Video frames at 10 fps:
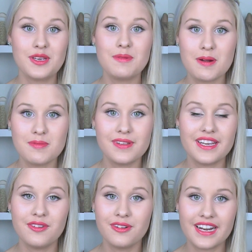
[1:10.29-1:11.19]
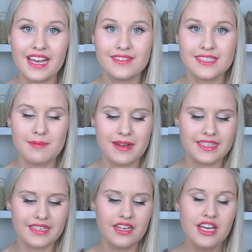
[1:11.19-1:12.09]
You probably already have some
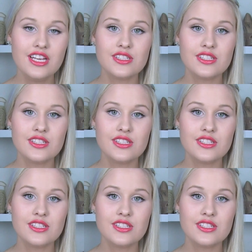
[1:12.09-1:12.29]
idea.